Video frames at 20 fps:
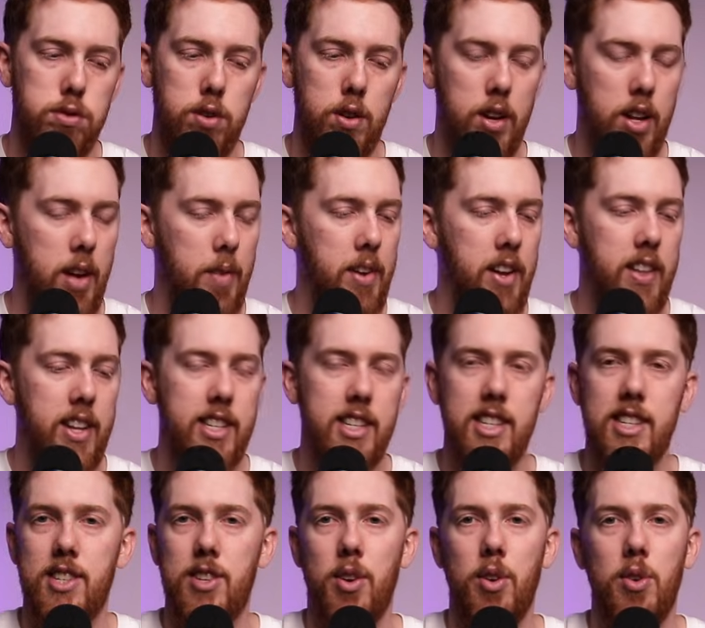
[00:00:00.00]
I mean, this is
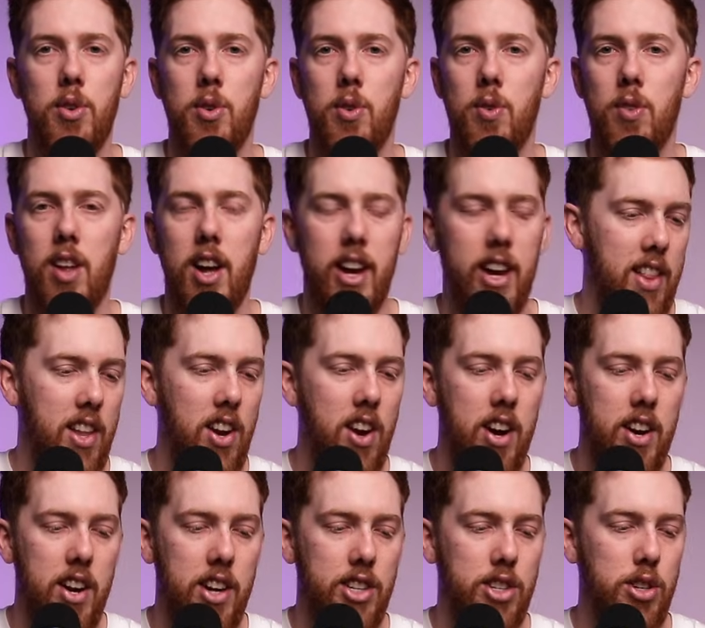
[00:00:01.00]
so cool. Like, the
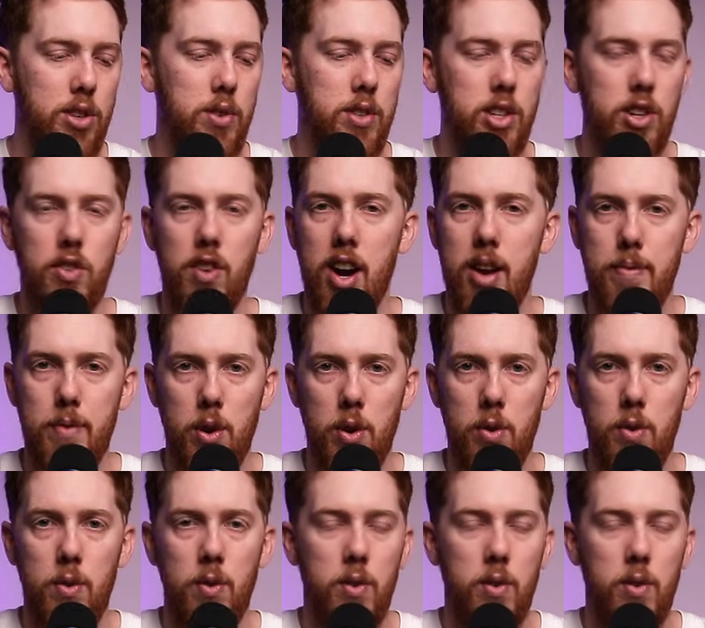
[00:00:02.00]
992 is a great model.